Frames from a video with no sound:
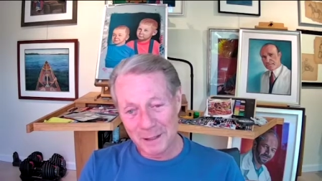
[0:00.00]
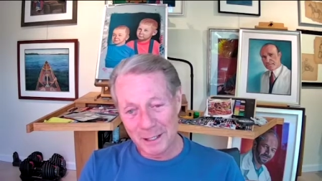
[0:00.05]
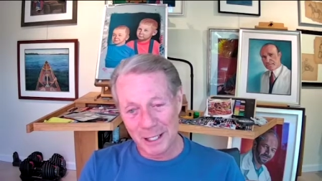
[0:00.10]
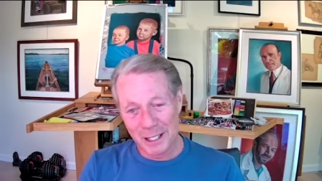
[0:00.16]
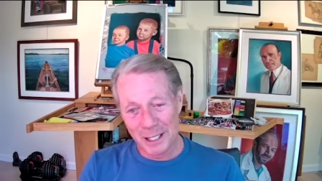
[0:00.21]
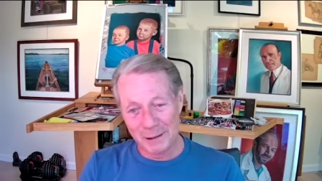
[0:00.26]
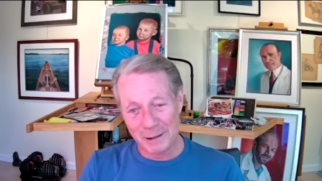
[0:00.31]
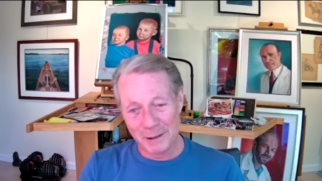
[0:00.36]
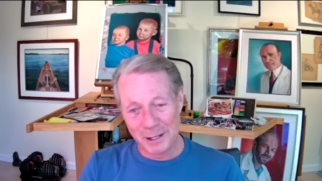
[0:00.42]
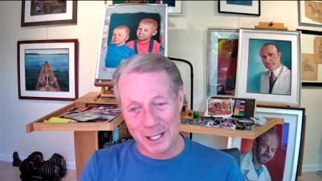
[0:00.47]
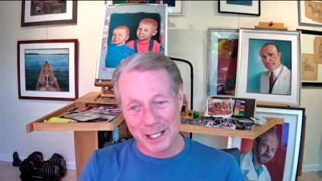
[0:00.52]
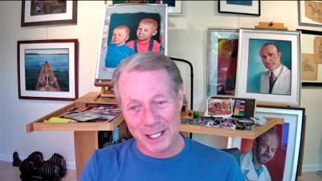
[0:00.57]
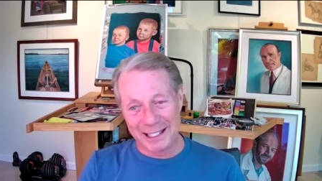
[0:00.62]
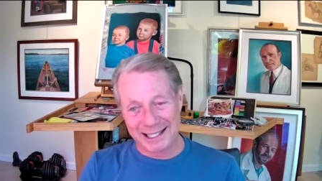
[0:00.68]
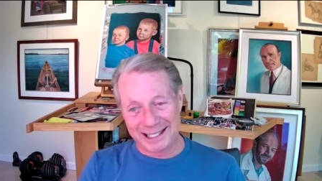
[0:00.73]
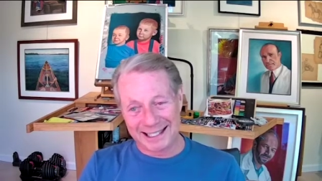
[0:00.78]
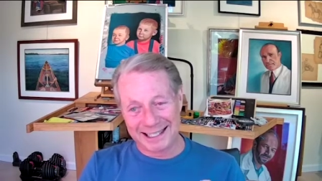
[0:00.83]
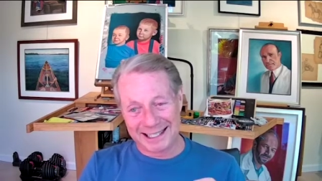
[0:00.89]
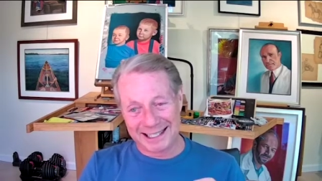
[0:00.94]

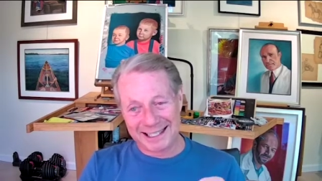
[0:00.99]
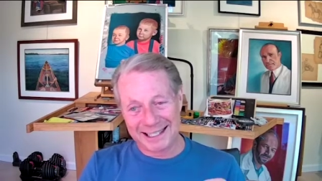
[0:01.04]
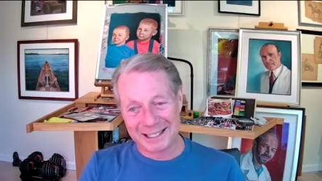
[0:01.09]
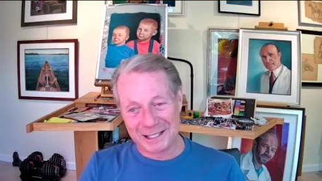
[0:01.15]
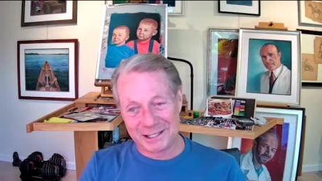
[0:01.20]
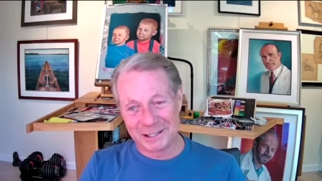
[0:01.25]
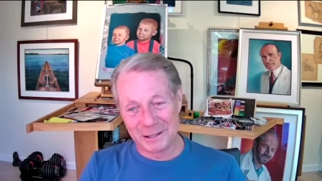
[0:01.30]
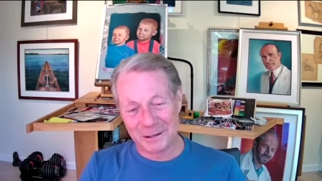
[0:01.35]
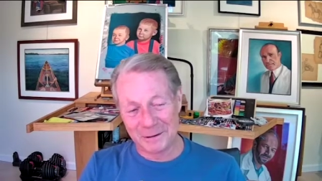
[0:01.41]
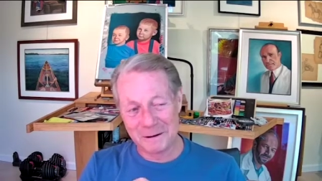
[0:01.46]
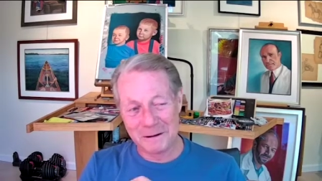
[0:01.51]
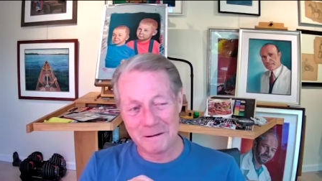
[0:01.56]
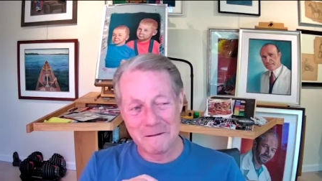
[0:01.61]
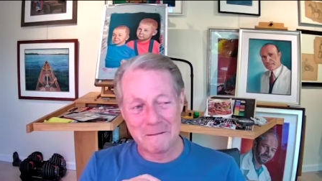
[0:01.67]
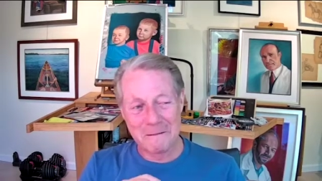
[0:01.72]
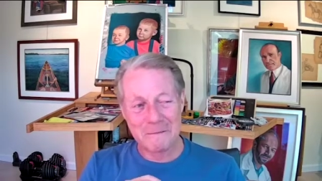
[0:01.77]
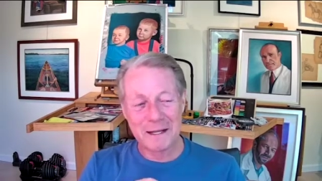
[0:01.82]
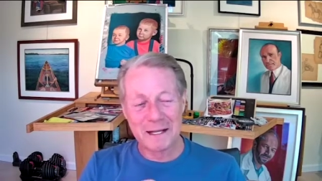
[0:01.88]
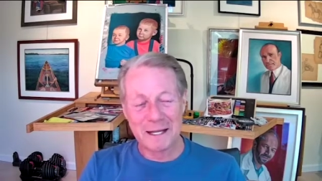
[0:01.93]
And so,
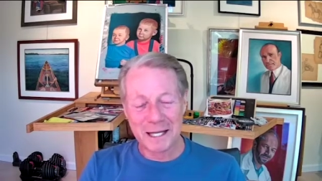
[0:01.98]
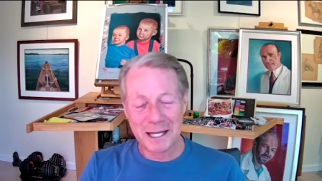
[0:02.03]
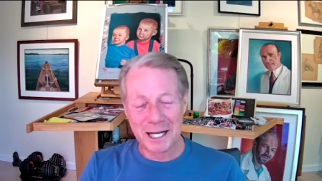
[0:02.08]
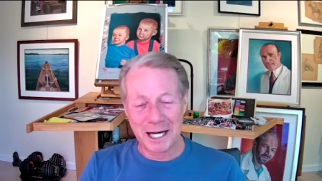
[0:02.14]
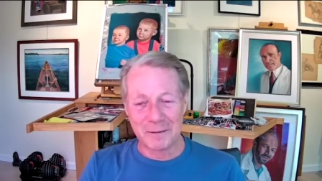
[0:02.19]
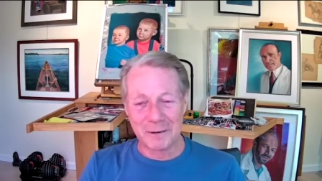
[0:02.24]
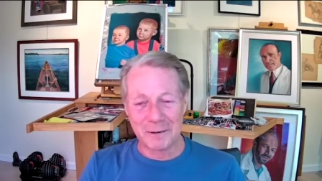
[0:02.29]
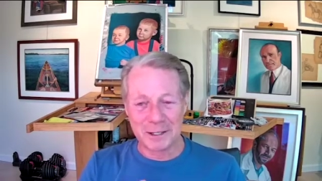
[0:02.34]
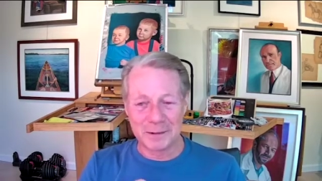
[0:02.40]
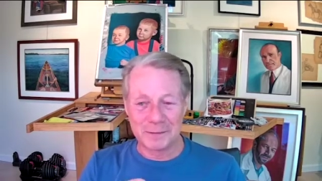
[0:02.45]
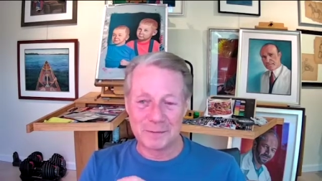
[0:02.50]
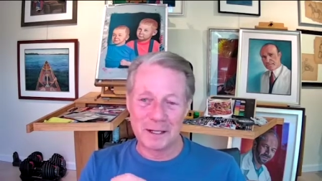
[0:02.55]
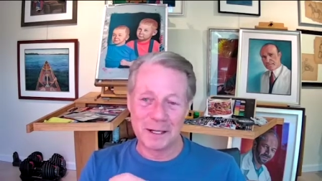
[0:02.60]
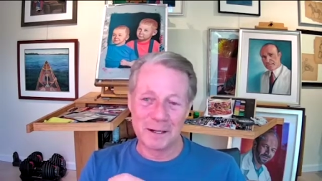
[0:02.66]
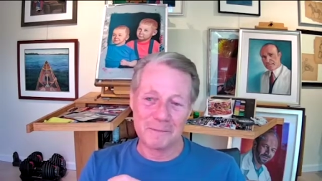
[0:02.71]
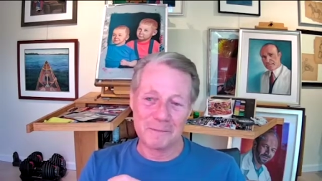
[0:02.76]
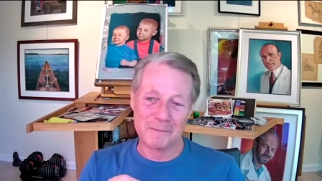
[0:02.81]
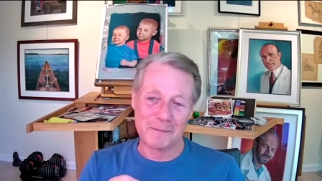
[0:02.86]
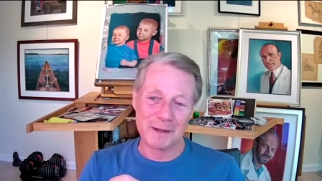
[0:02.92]
anyways,
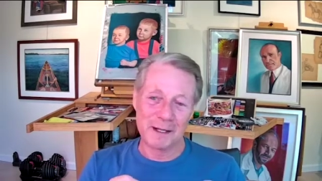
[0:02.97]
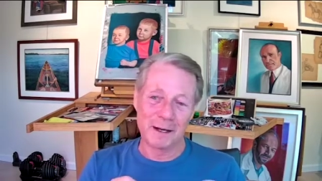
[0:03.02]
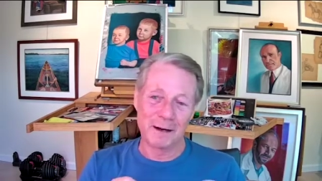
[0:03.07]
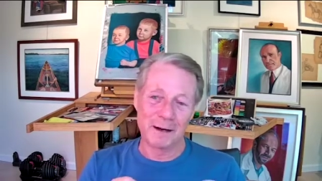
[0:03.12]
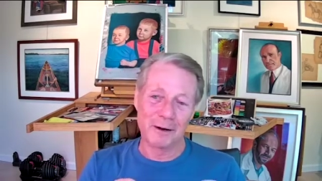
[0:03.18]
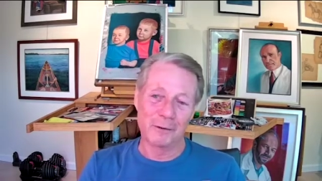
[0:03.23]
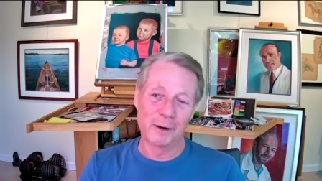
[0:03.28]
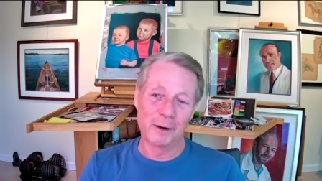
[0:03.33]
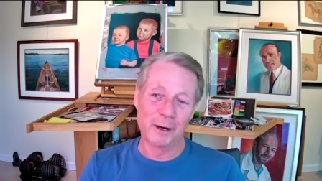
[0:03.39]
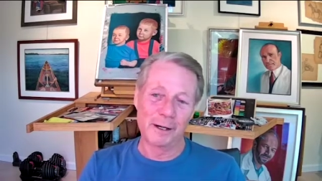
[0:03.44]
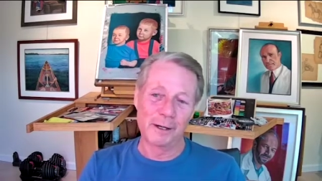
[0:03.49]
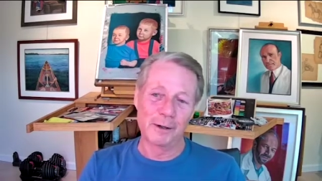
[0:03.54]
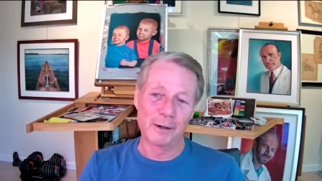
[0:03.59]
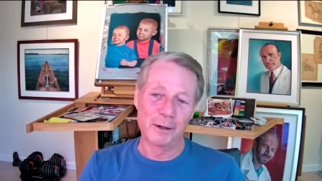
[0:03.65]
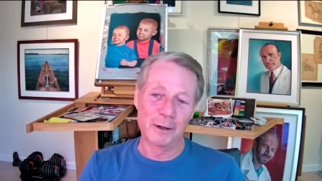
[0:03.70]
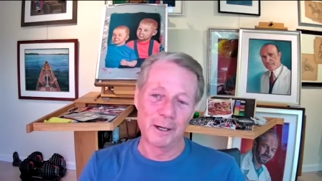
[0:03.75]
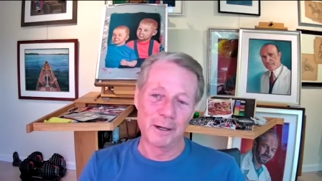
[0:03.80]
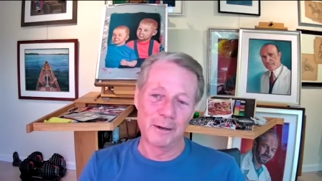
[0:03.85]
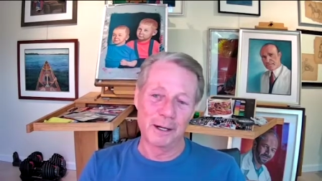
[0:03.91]

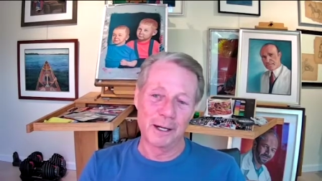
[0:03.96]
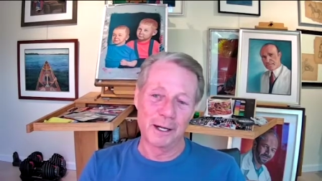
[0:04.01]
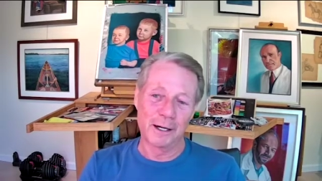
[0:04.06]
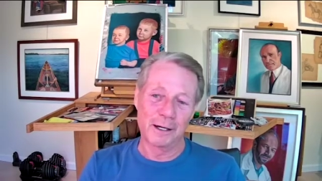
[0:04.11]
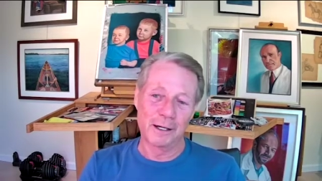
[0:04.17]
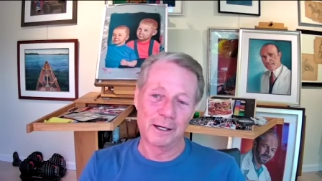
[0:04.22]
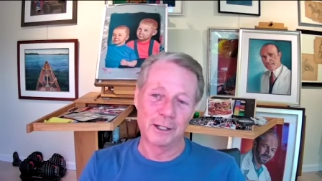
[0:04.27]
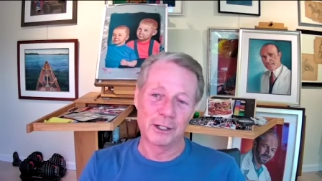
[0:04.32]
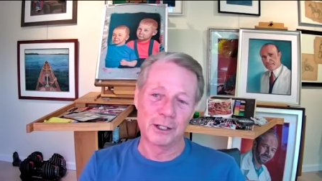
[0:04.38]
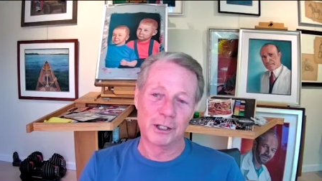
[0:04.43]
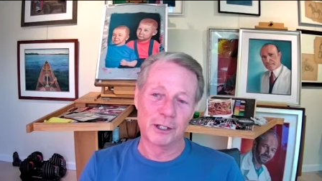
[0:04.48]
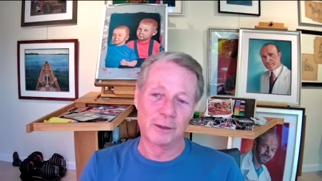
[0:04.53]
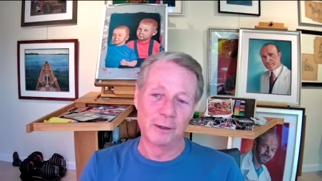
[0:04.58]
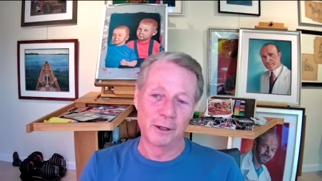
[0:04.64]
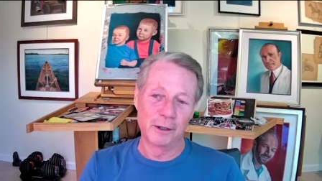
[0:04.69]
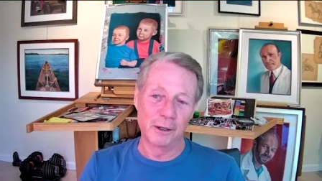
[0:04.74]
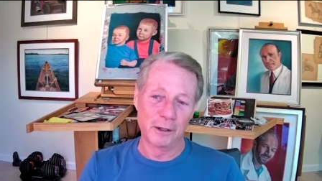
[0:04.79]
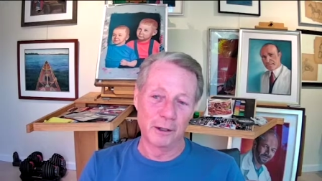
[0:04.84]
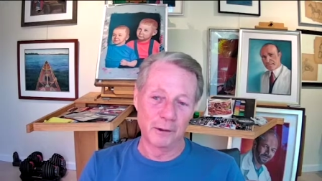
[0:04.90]
Hirano and
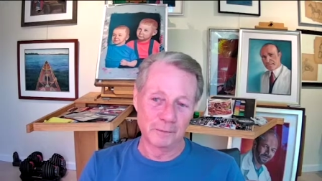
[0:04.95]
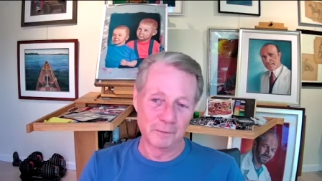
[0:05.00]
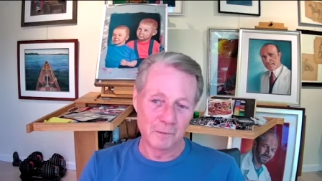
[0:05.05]
Kishimoto